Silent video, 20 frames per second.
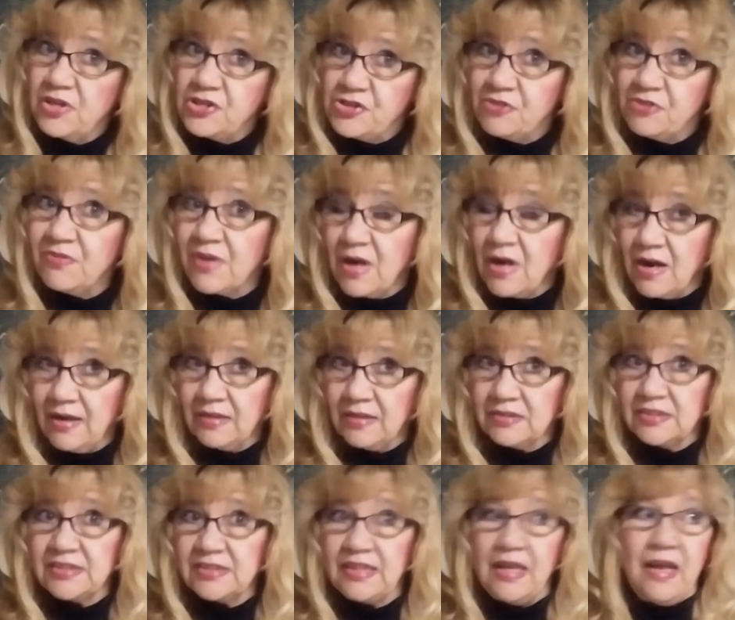
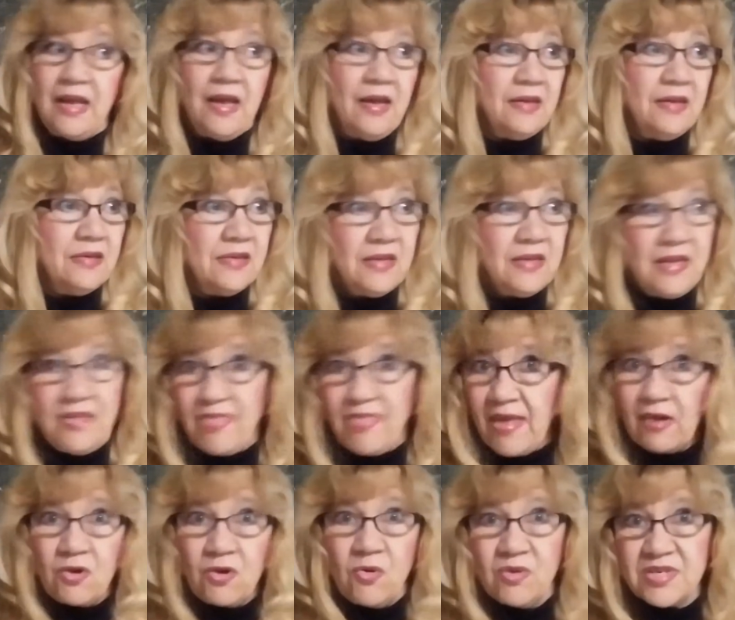juveniles and in
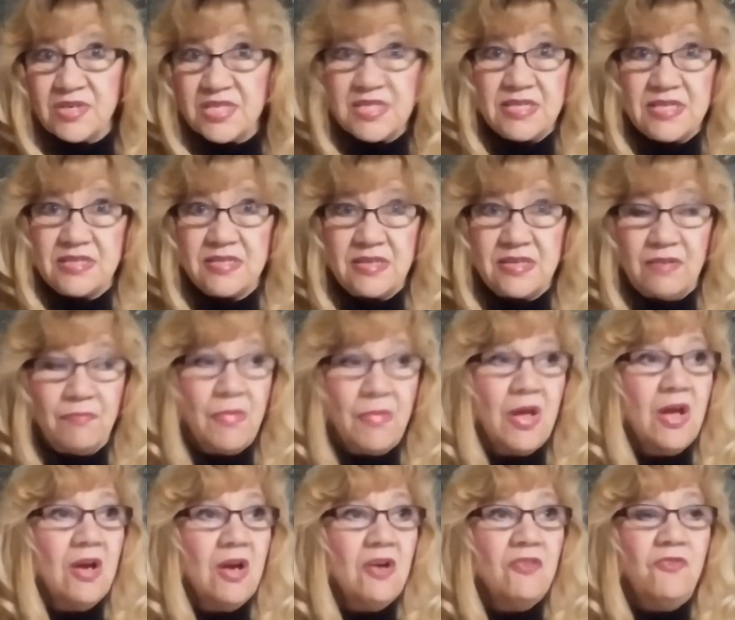that court
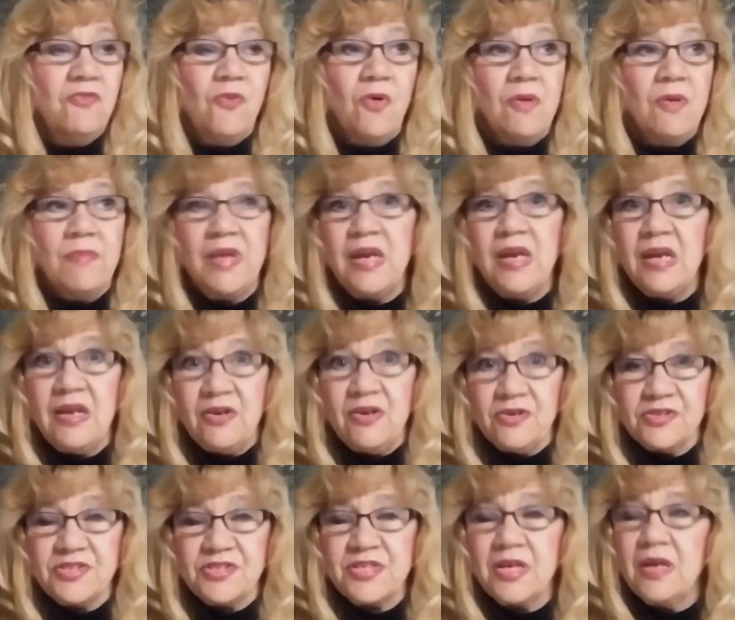system for many
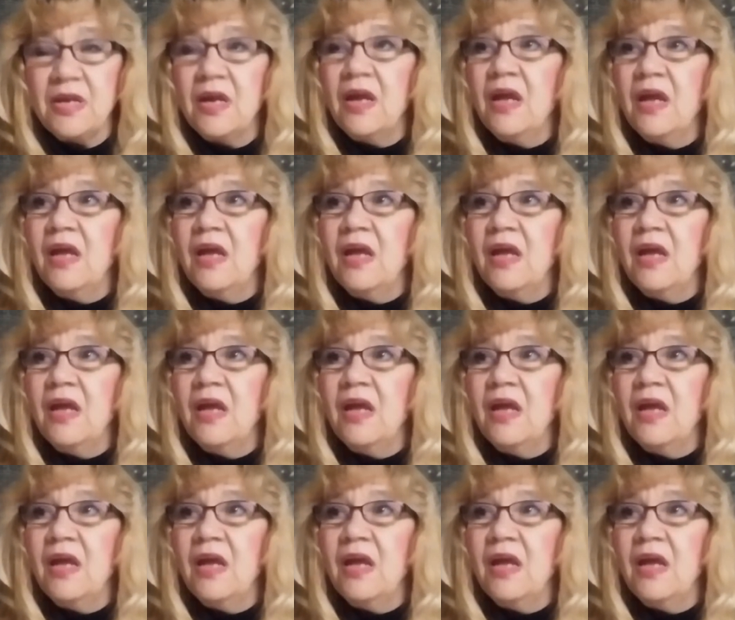years.